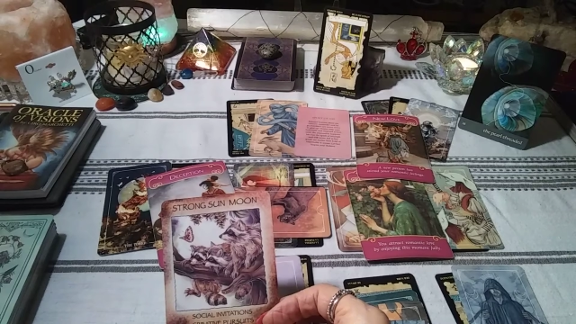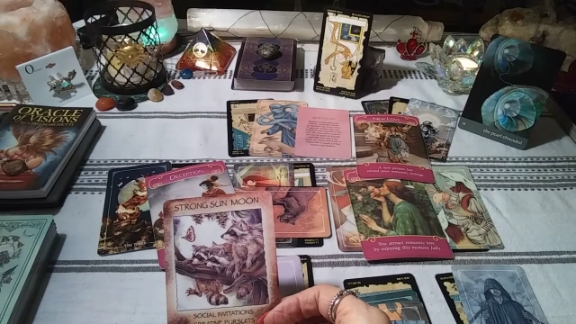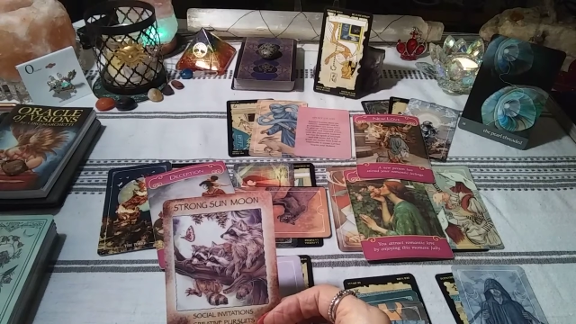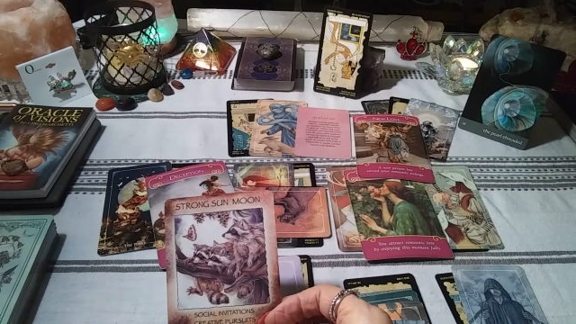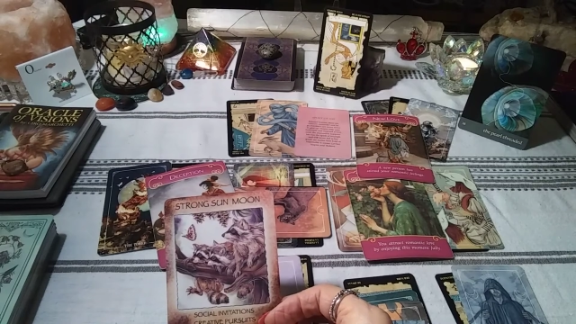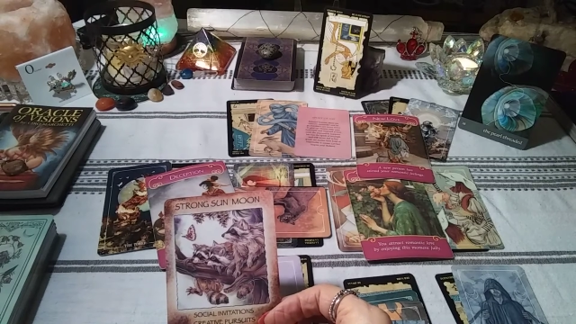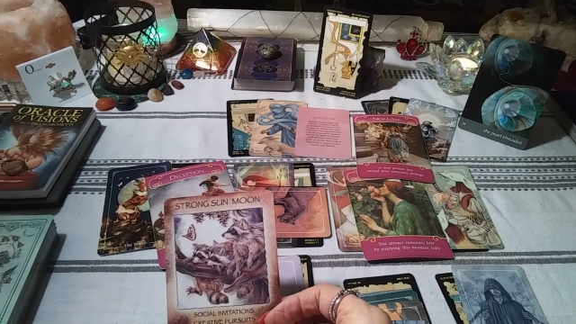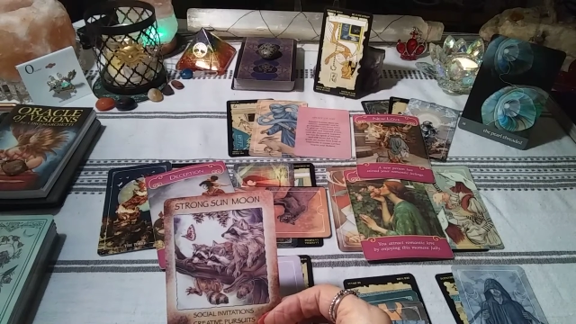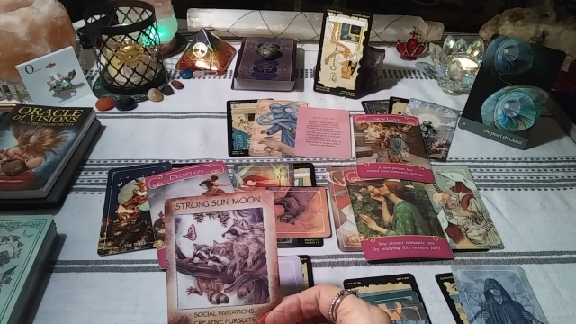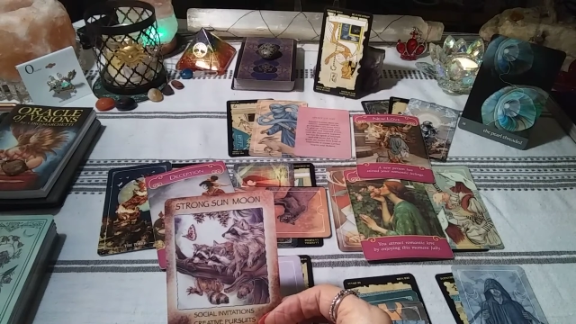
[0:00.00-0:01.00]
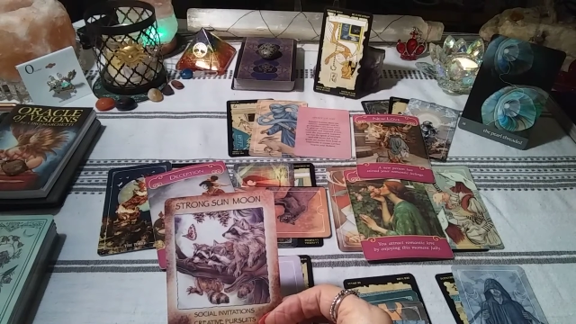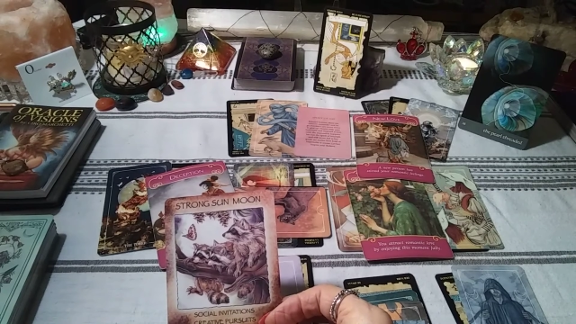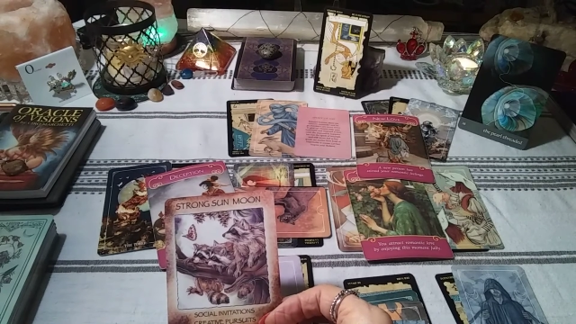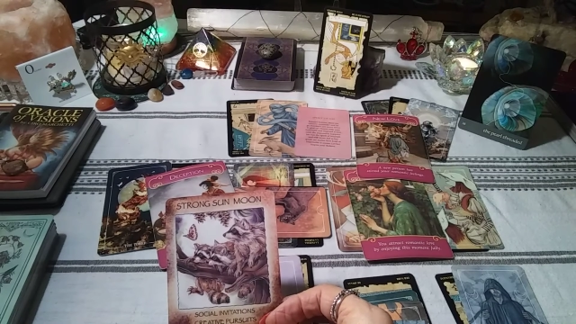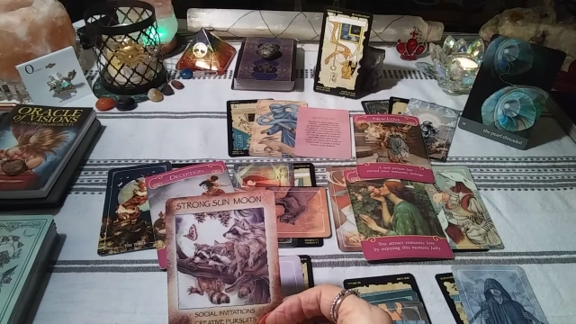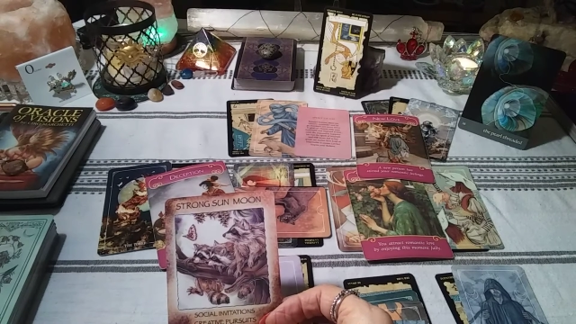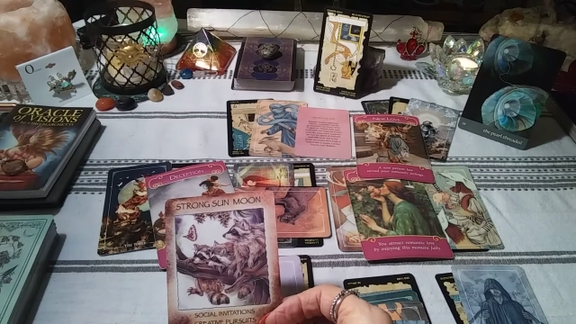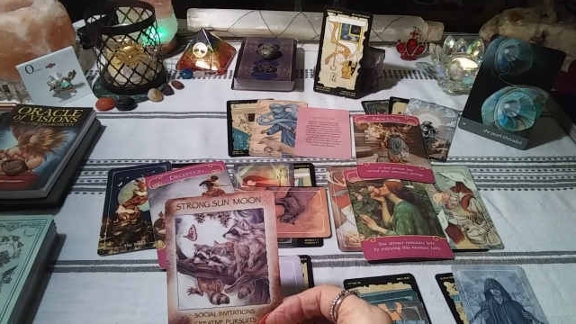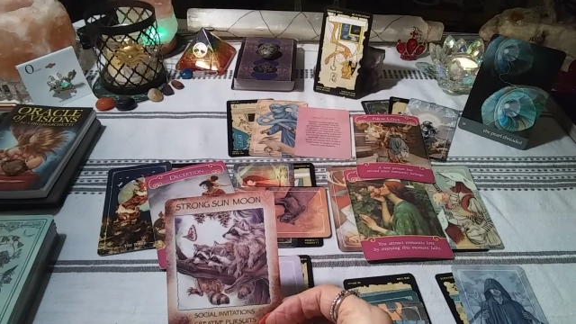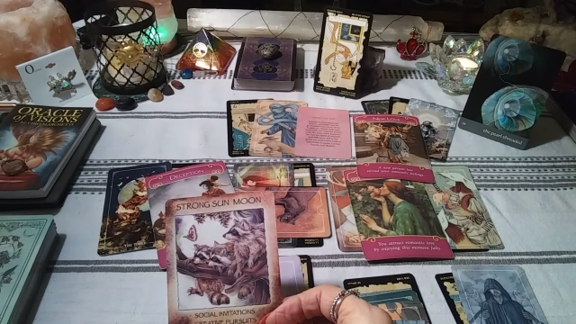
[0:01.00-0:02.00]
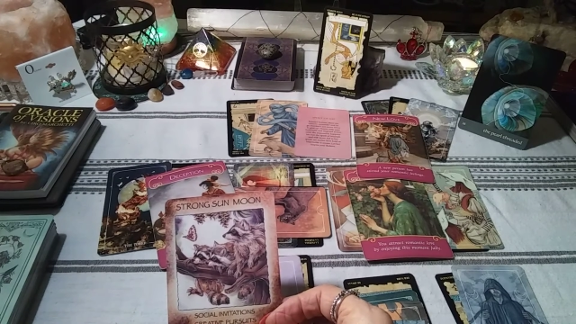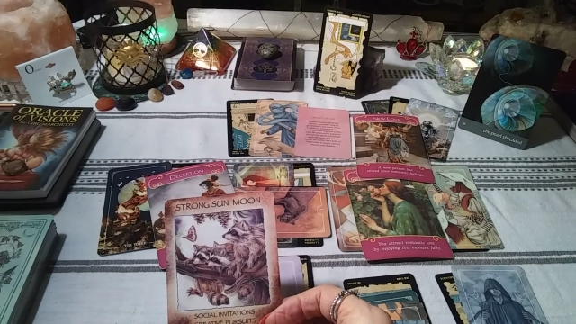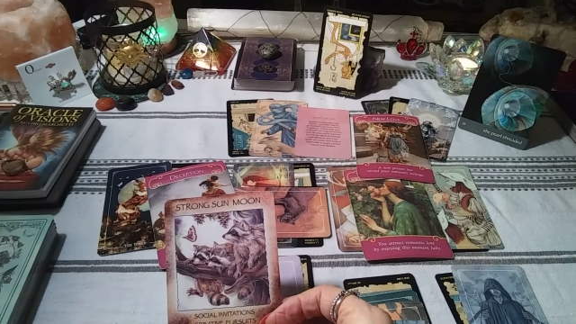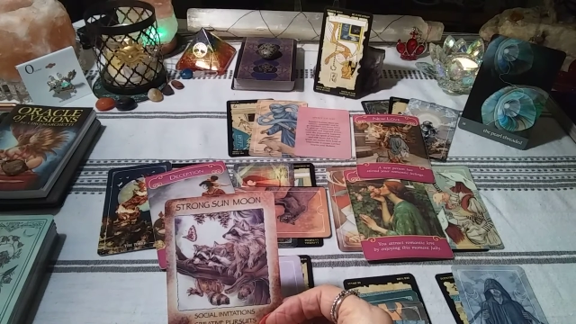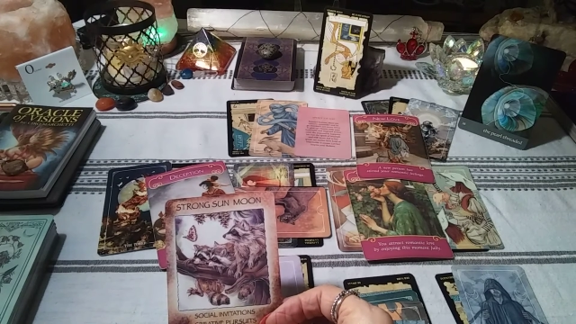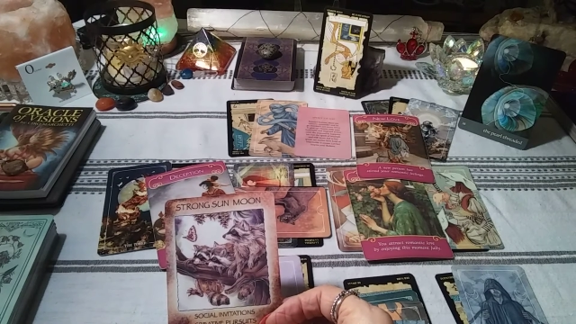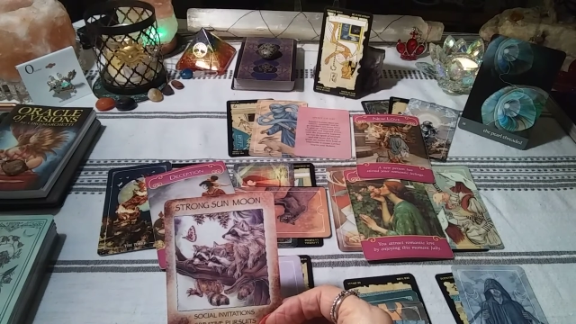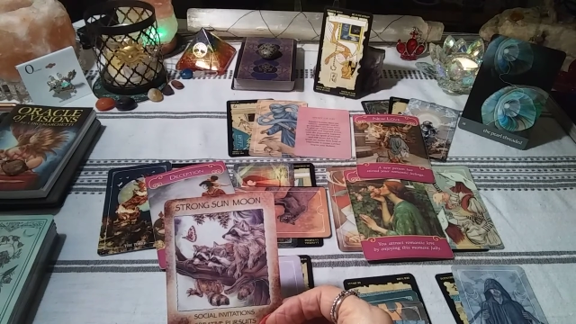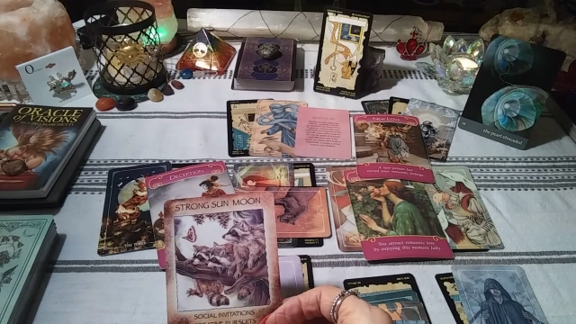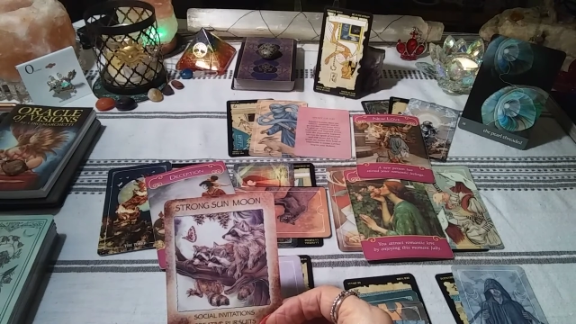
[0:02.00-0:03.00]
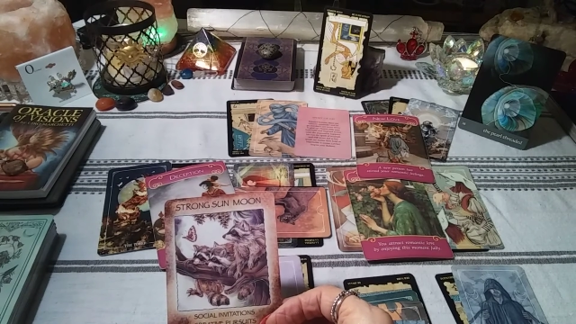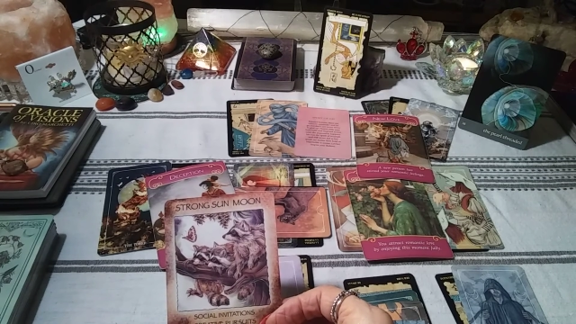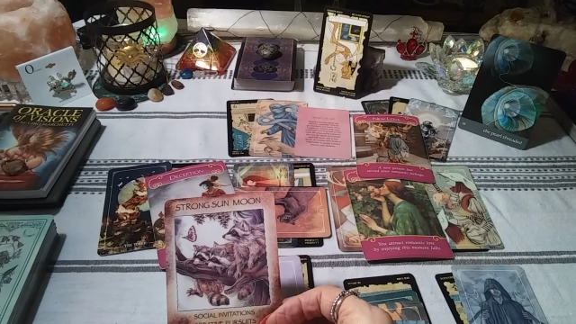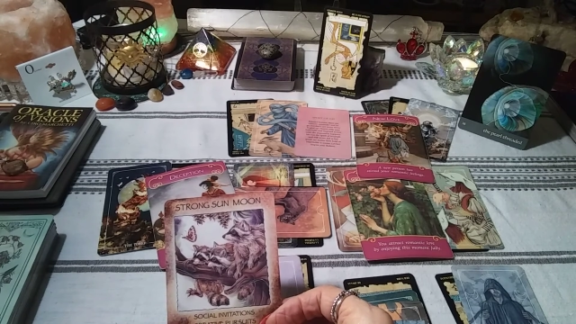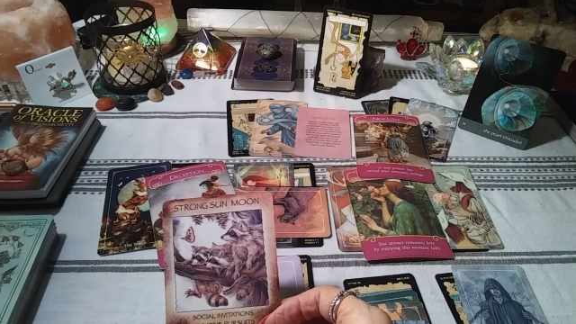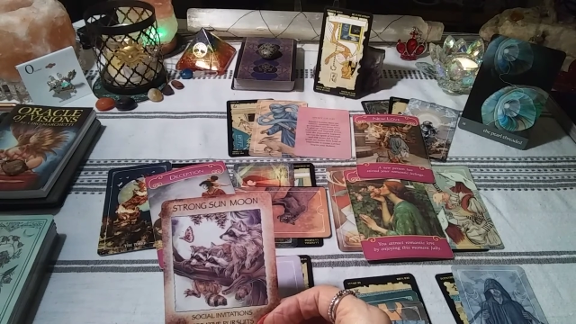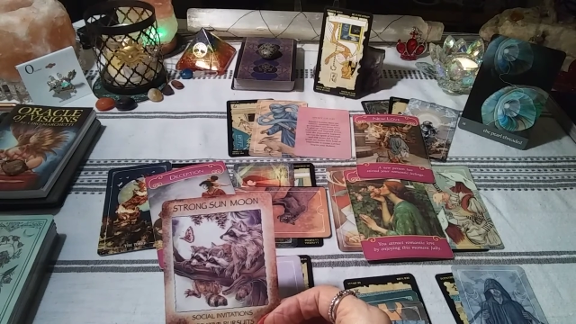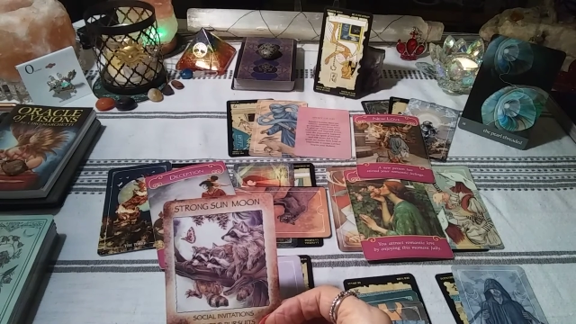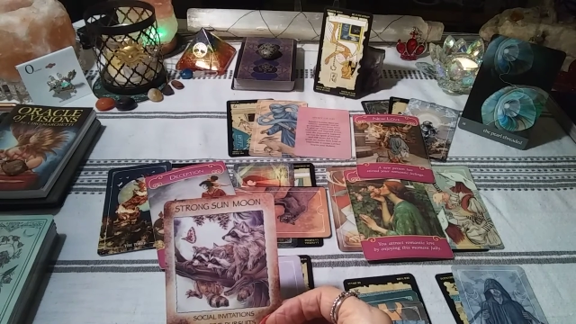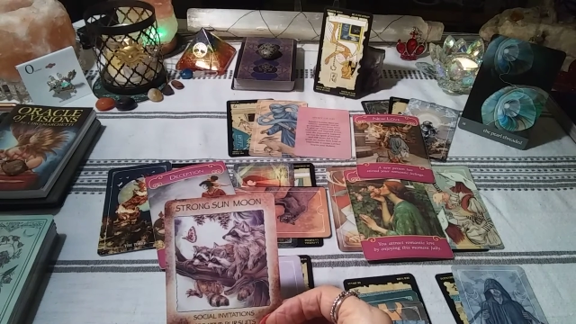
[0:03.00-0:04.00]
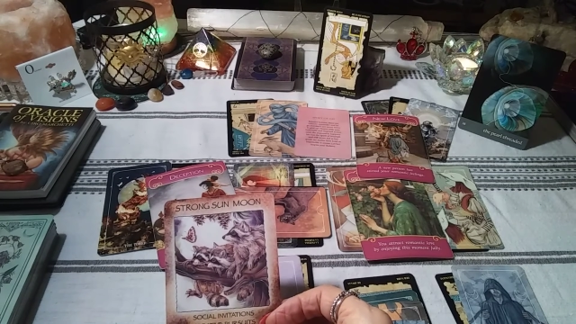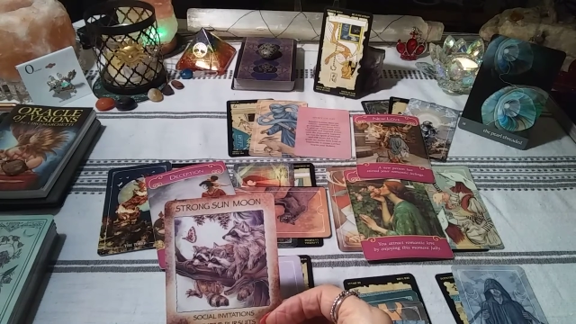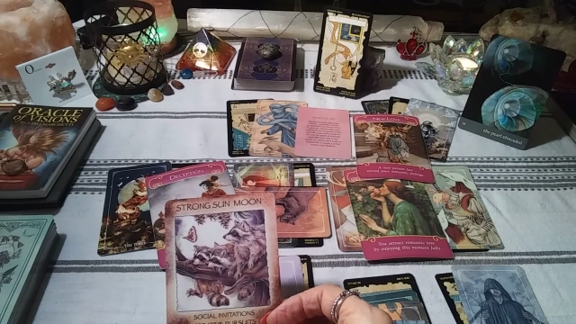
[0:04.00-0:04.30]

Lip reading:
[unreadable: no face in view]